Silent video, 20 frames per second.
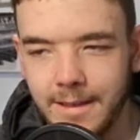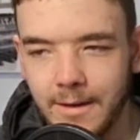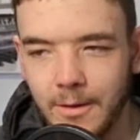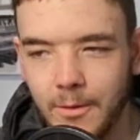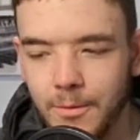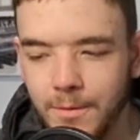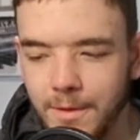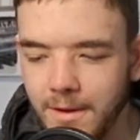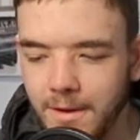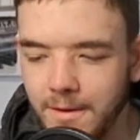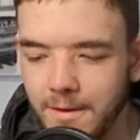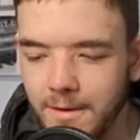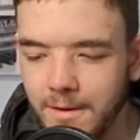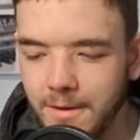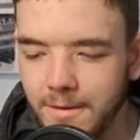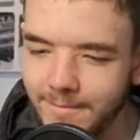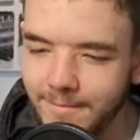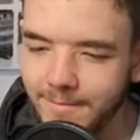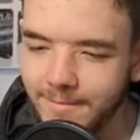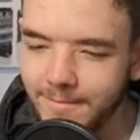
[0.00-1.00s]
Although,
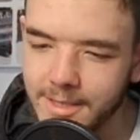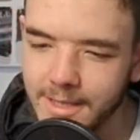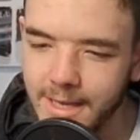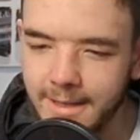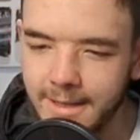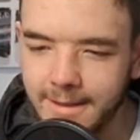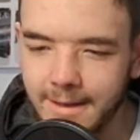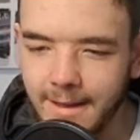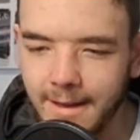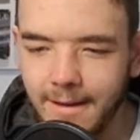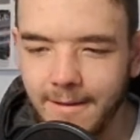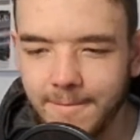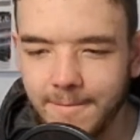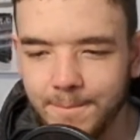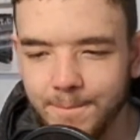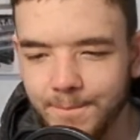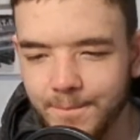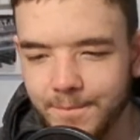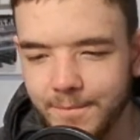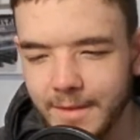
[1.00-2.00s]
saying that,
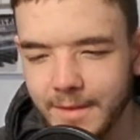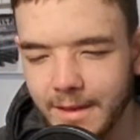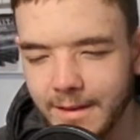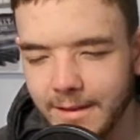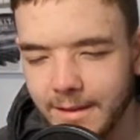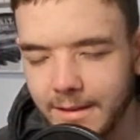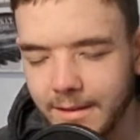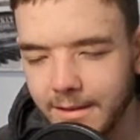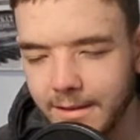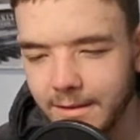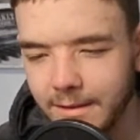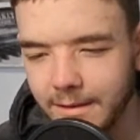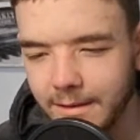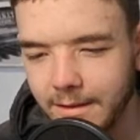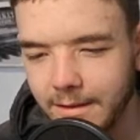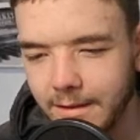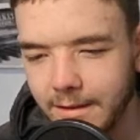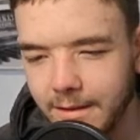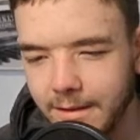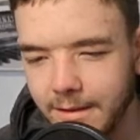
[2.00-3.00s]
the
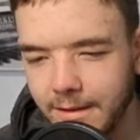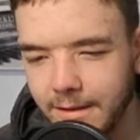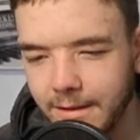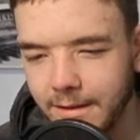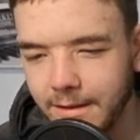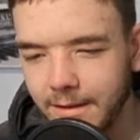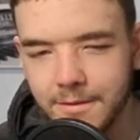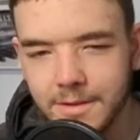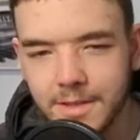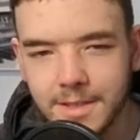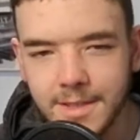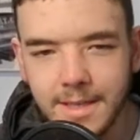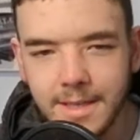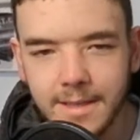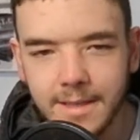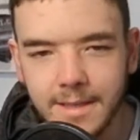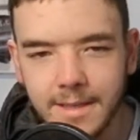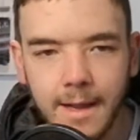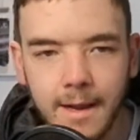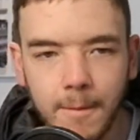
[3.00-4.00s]
amount of
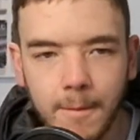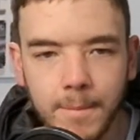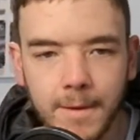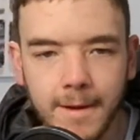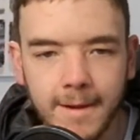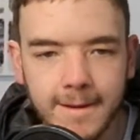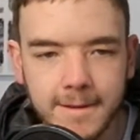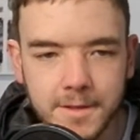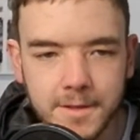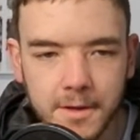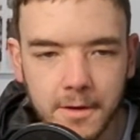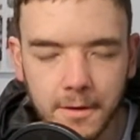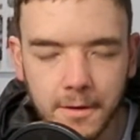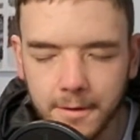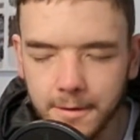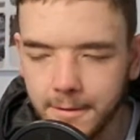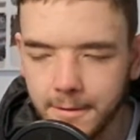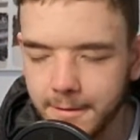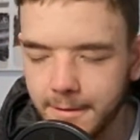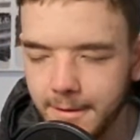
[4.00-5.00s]
stick that our players
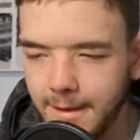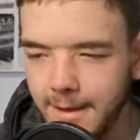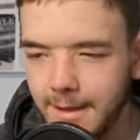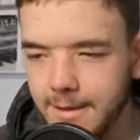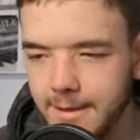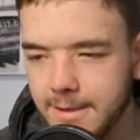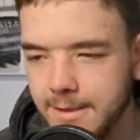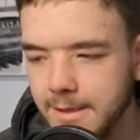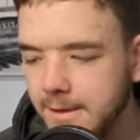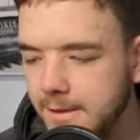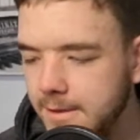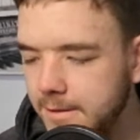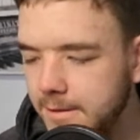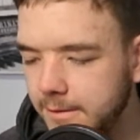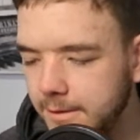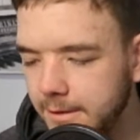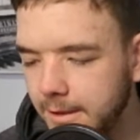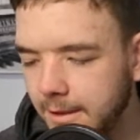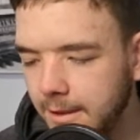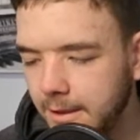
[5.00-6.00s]
got last
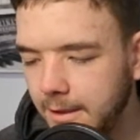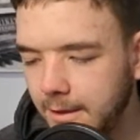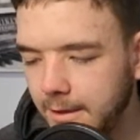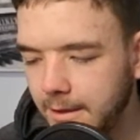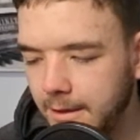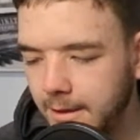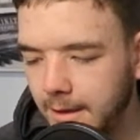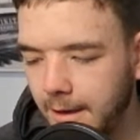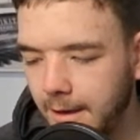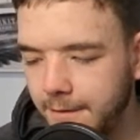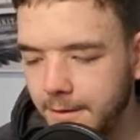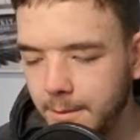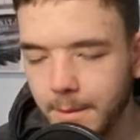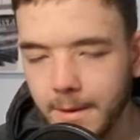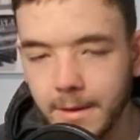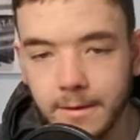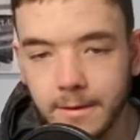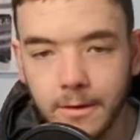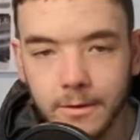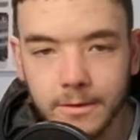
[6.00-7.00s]
season after
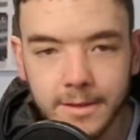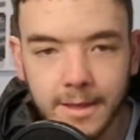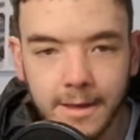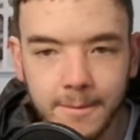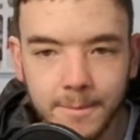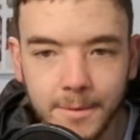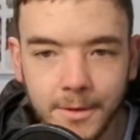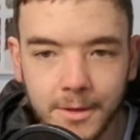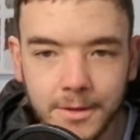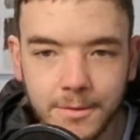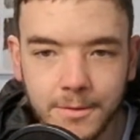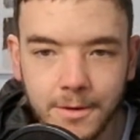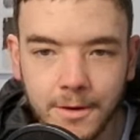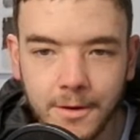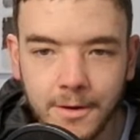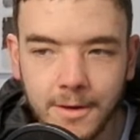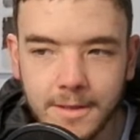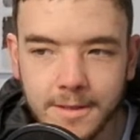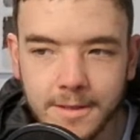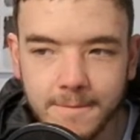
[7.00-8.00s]
being knocked out by you
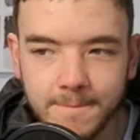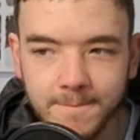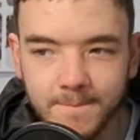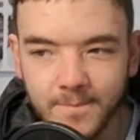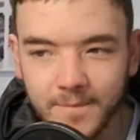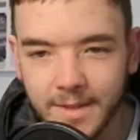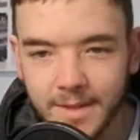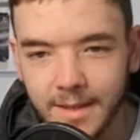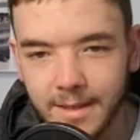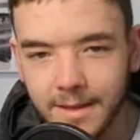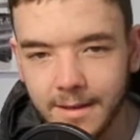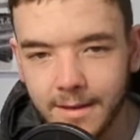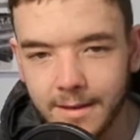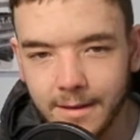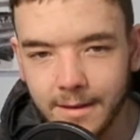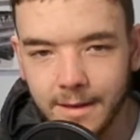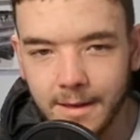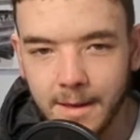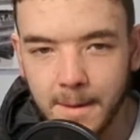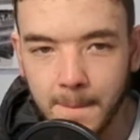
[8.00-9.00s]
guys,
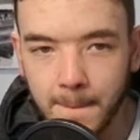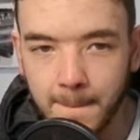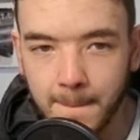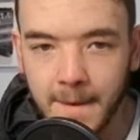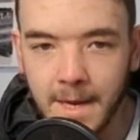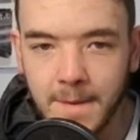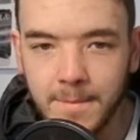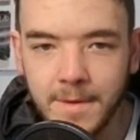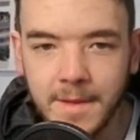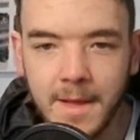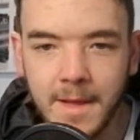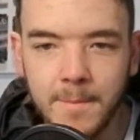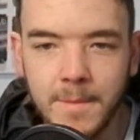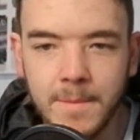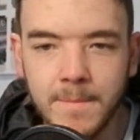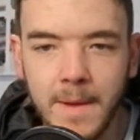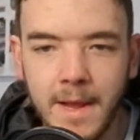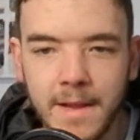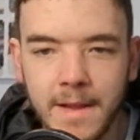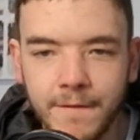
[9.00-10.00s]
maybe they'd
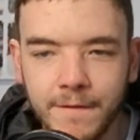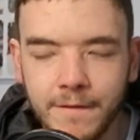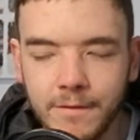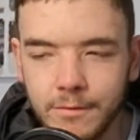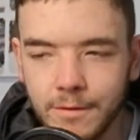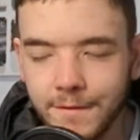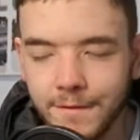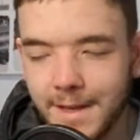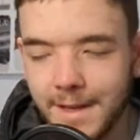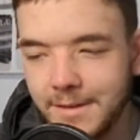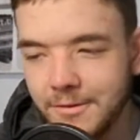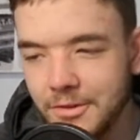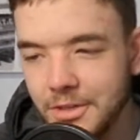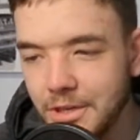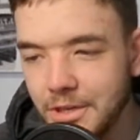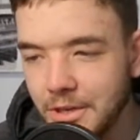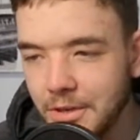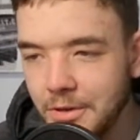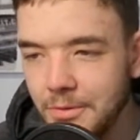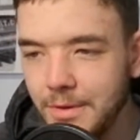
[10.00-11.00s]
be baying for
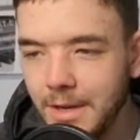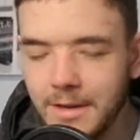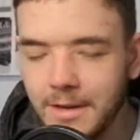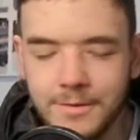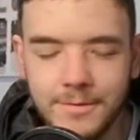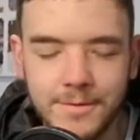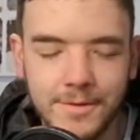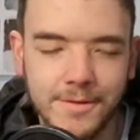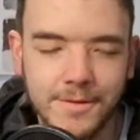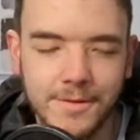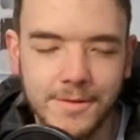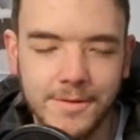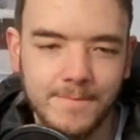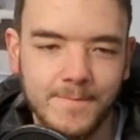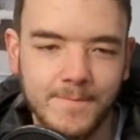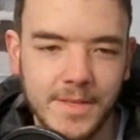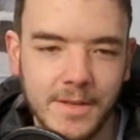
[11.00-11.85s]
revenge. Who knows?